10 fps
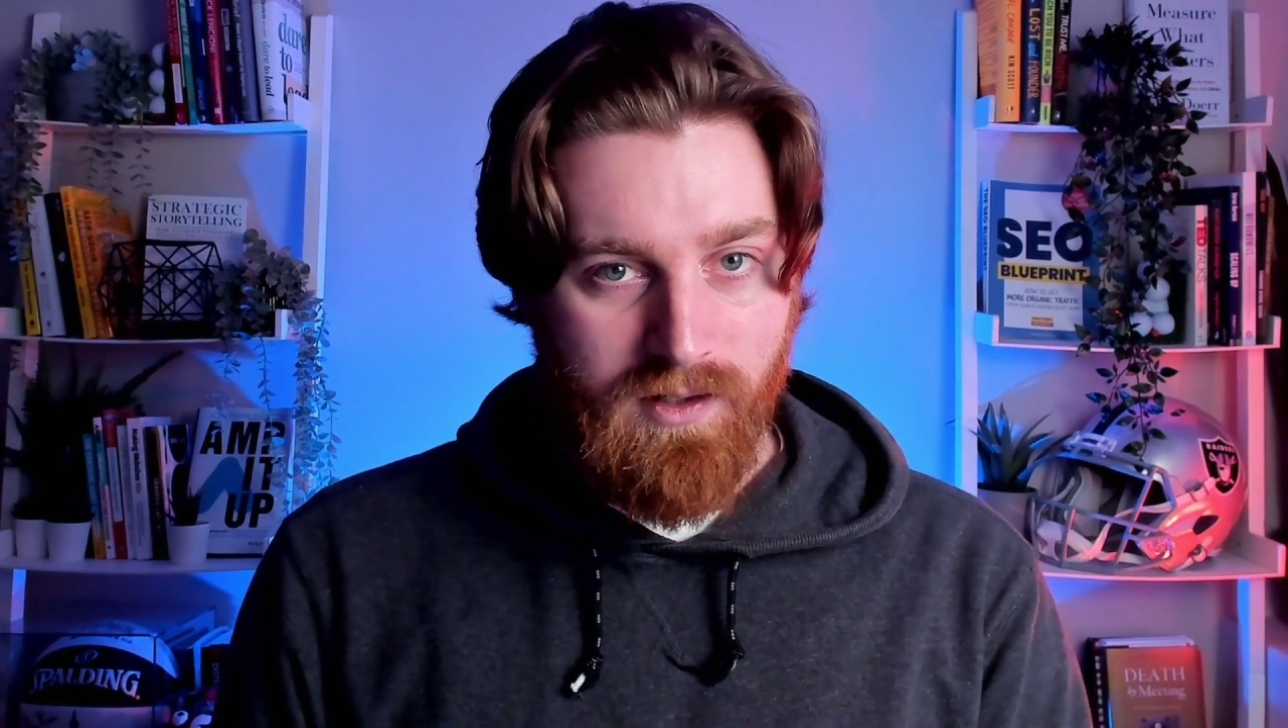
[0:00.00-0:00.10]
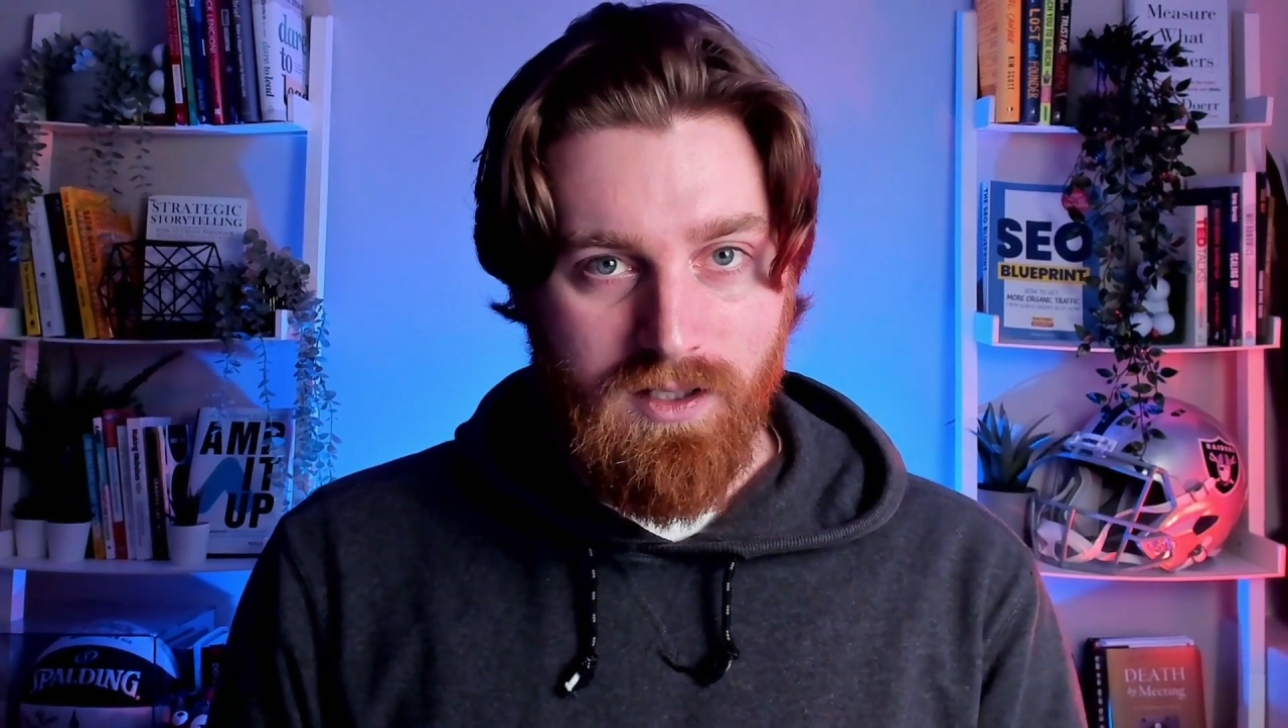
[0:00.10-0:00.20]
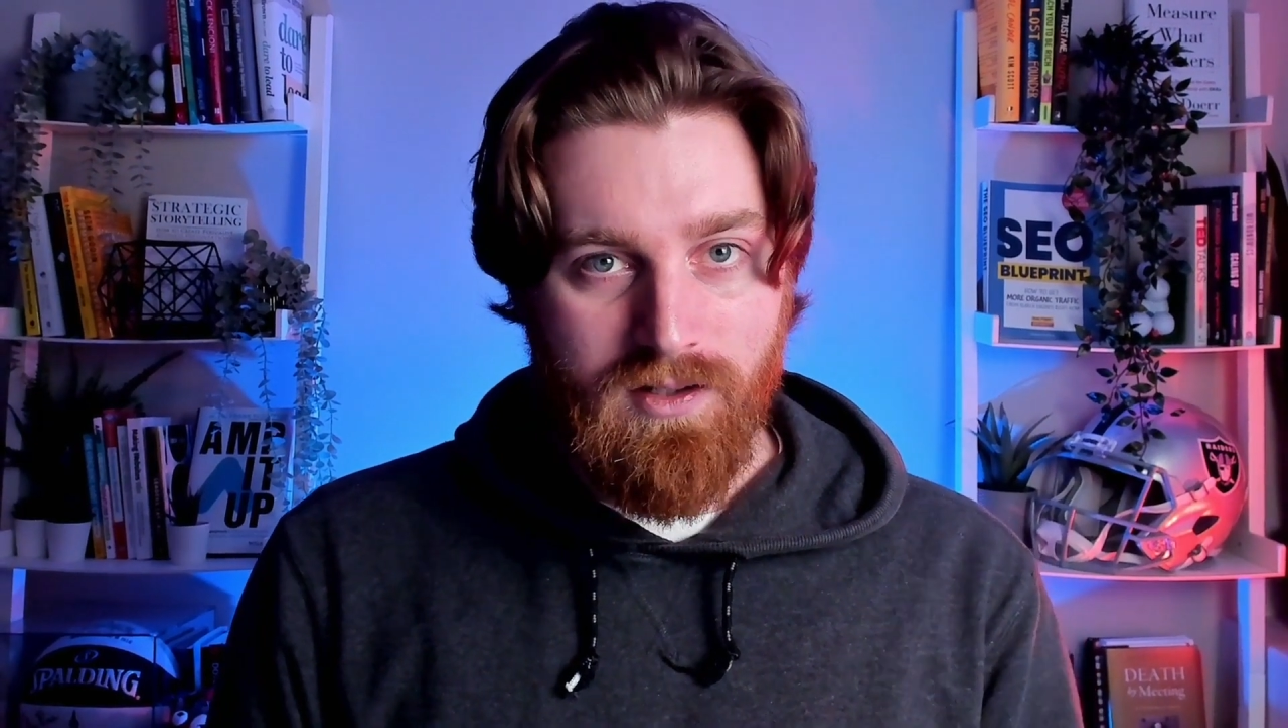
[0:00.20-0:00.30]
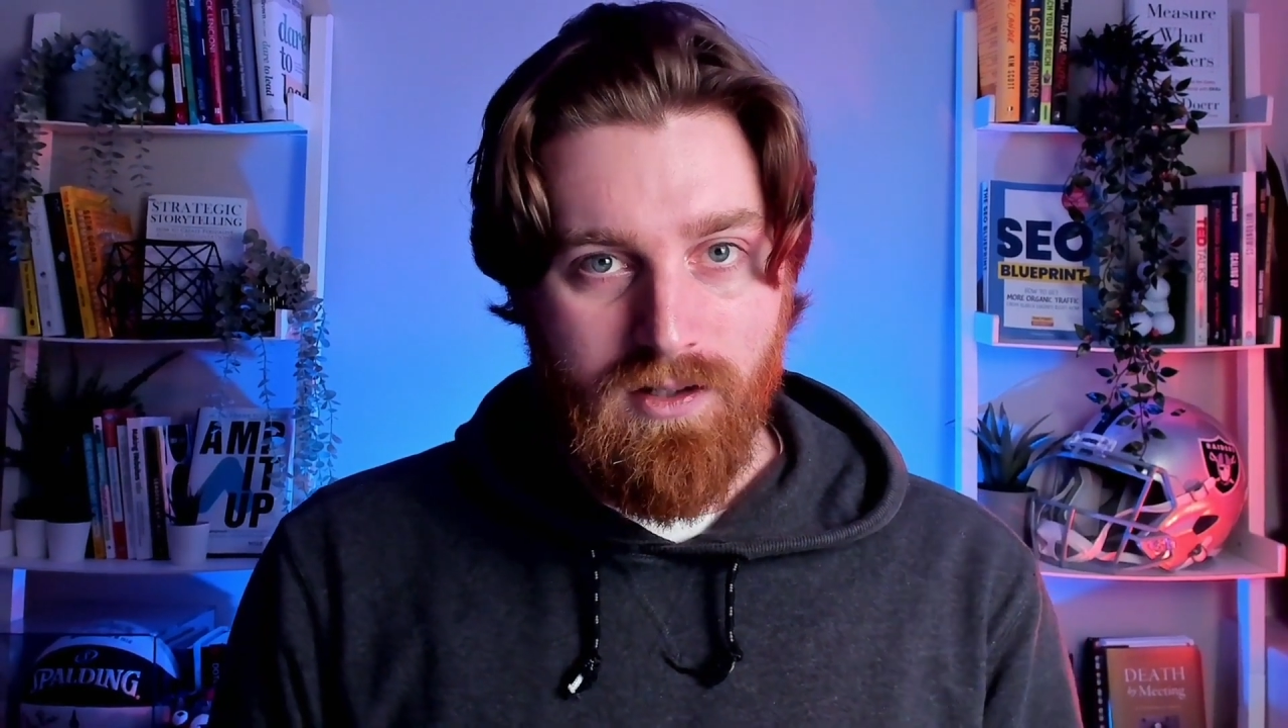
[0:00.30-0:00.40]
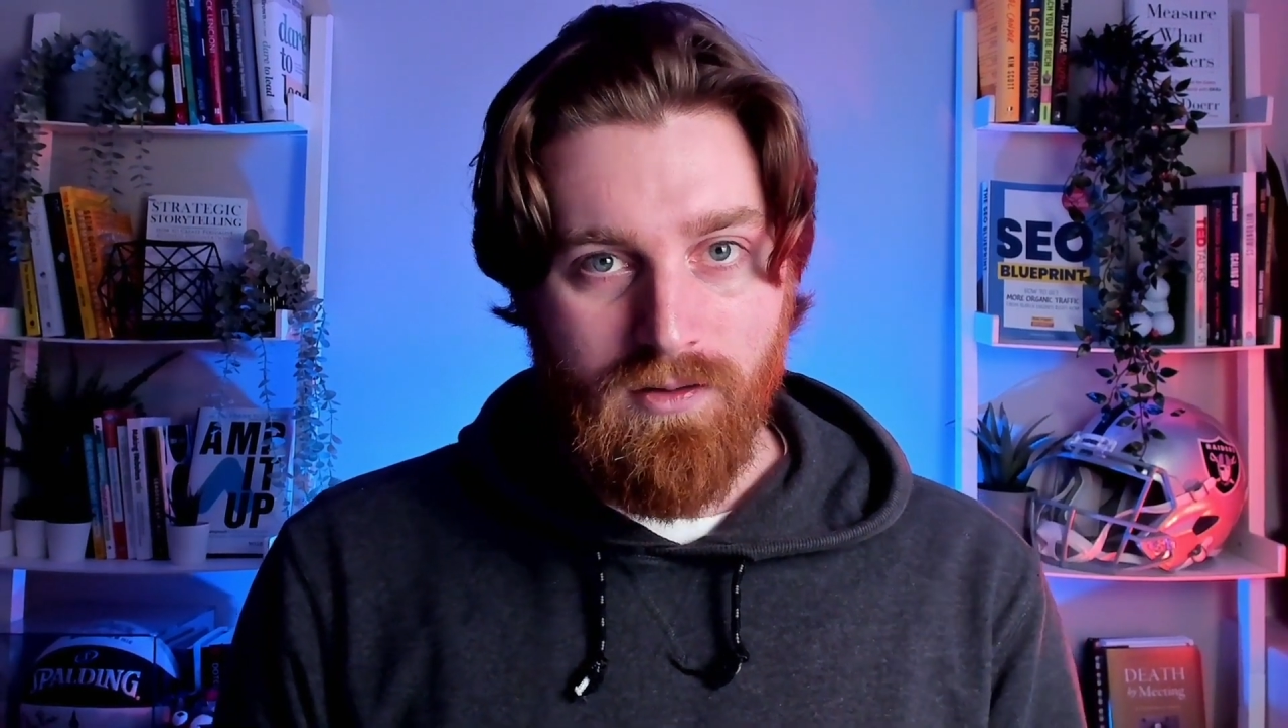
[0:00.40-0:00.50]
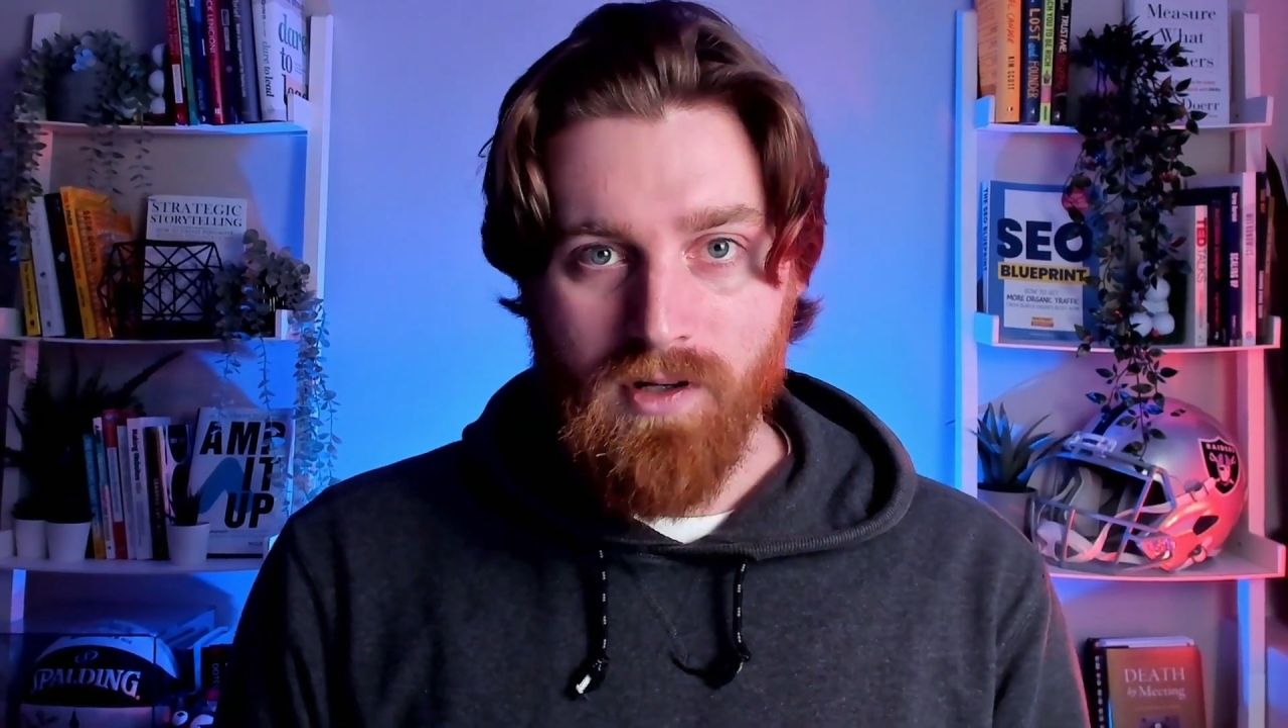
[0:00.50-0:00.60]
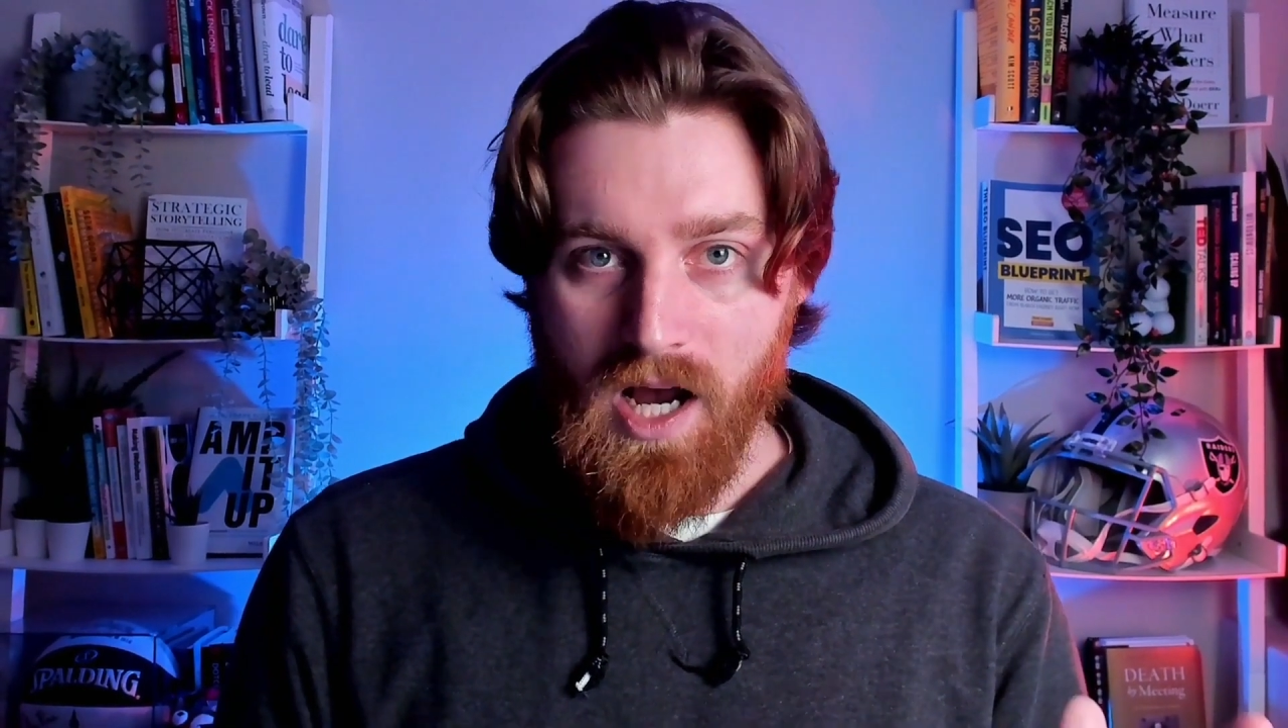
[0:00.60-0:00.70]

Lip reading: these two.